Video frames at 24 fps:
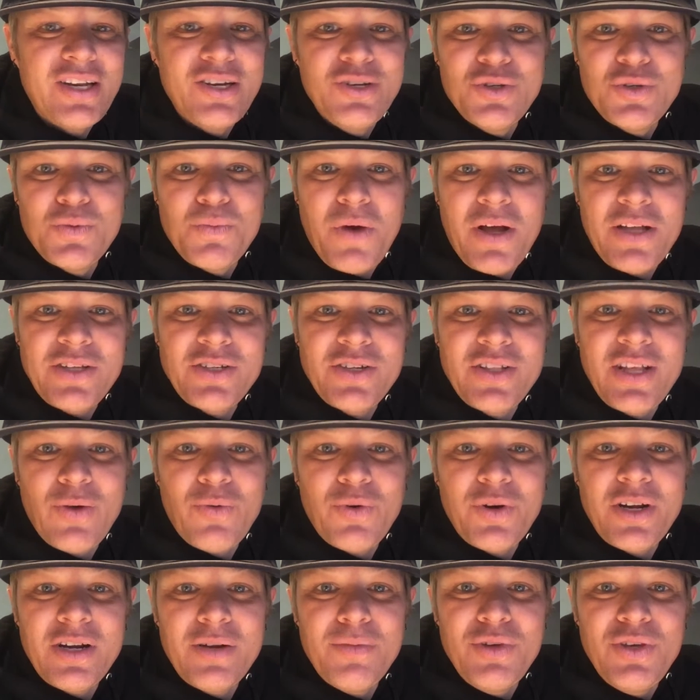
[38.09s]
new sponsor that
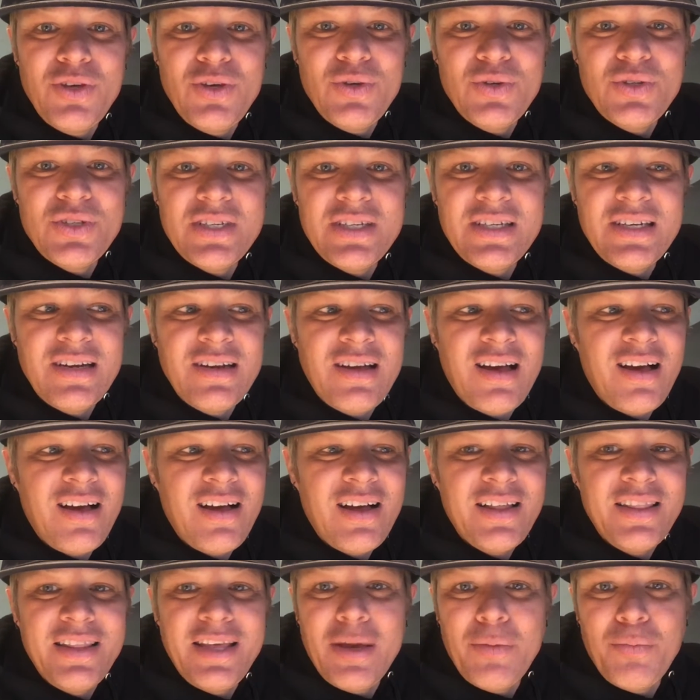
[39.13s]
we're going to be using
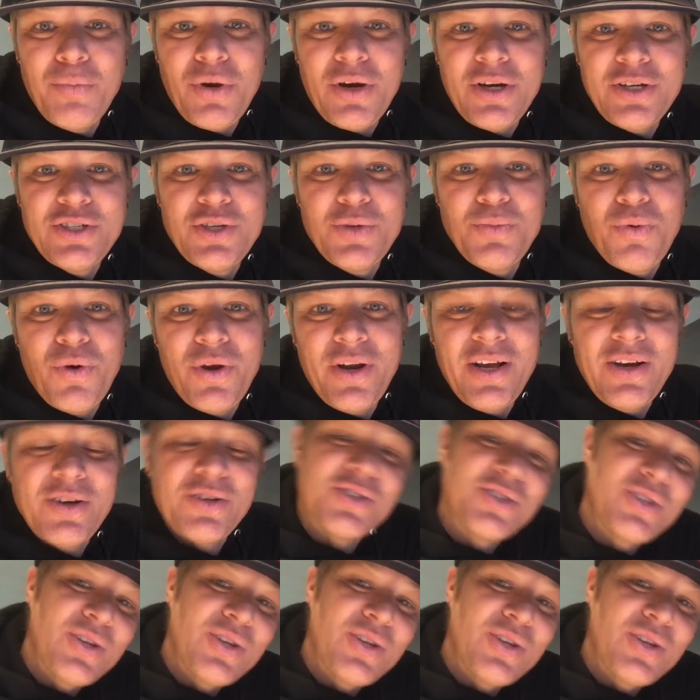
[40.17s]
on the MPR 2.0.